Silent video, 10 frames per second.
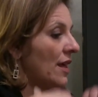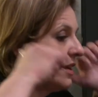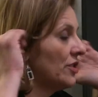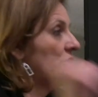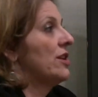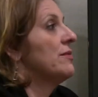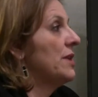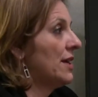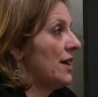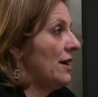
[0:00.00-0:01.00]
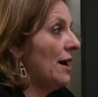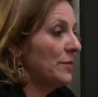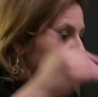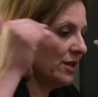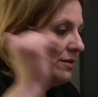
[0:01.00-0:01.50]
That is gonna make it.
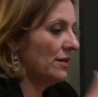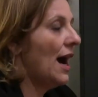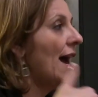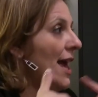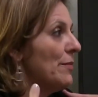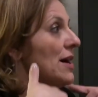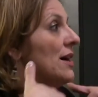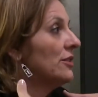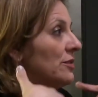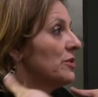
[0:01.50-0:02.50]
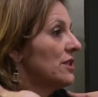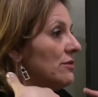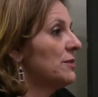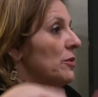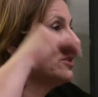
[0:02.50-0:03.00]
I am 100%
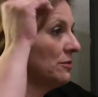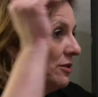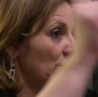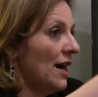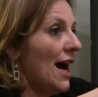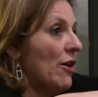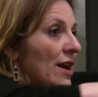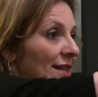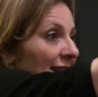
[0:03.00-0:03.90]
responsible for how it's